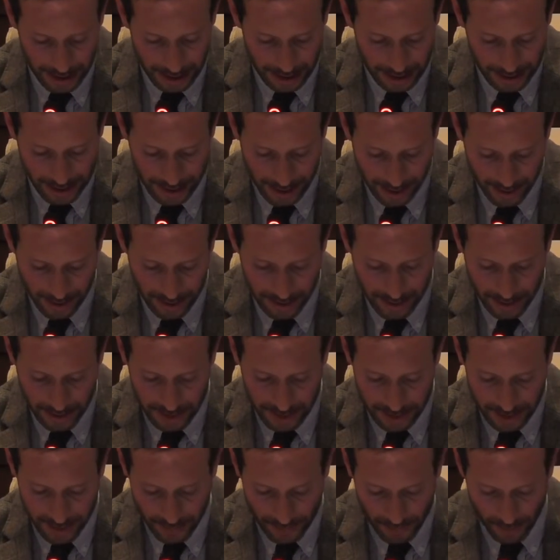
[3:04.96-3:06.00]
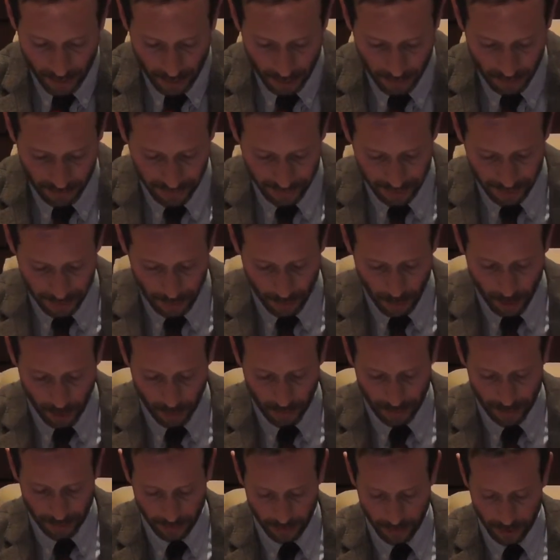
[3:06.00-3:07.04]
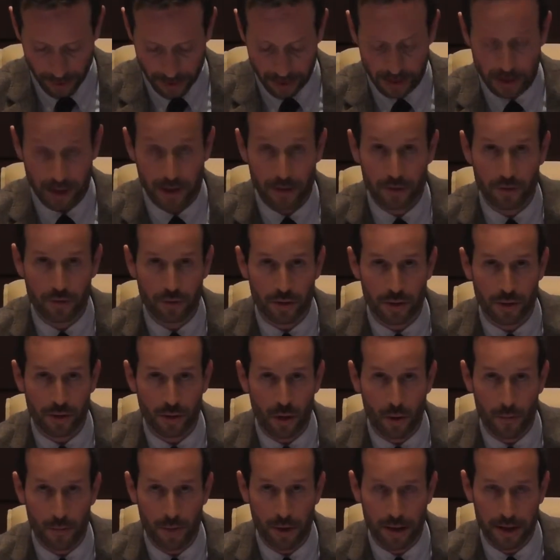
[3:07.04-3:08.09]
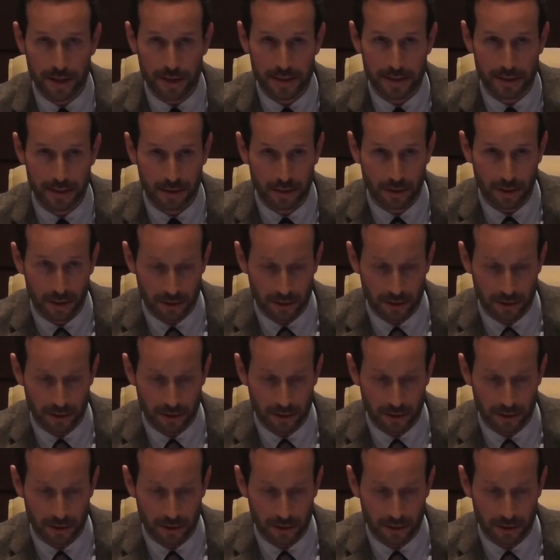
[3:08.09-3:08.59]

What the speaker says: inheritance involving more than one country complex and